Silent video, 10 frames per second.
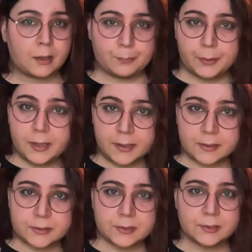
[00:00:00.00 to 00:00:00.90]

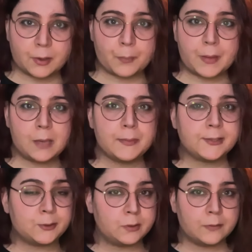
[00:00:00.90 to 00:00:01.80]
empires, so
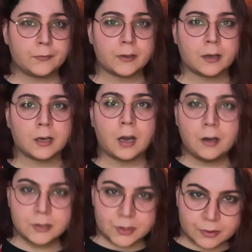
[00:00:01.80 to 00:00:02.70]
maybe 2 different
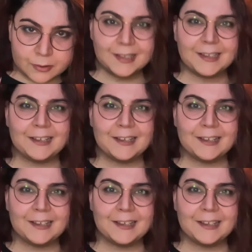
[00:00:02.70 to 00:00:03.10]
cultures